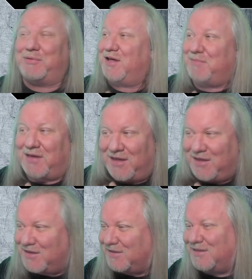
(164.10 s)
blame
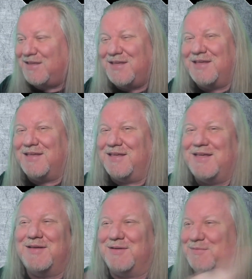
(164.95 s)
me.
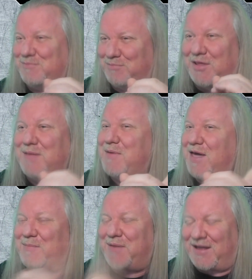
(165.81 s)
Blame
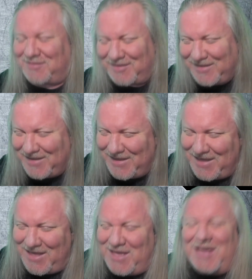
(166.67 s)
Emmett.
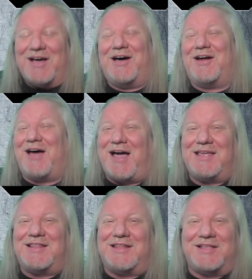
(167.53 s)
All right,
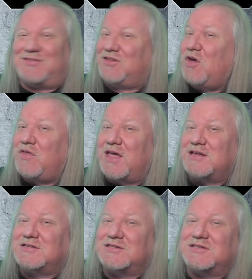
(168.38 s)
let's do
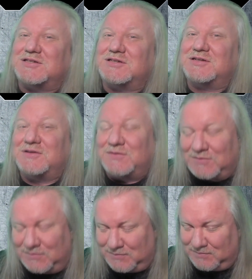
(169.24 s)
this.
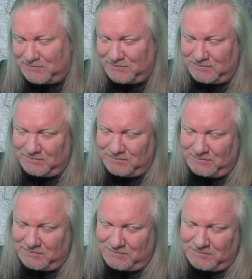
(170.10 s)

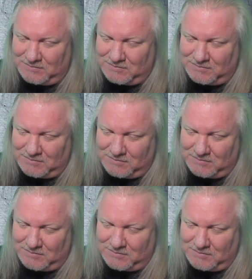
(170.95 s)
All right, boy, let's
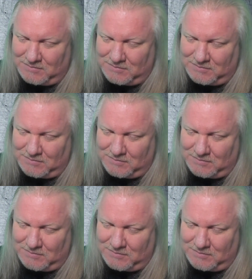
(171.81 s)
do this.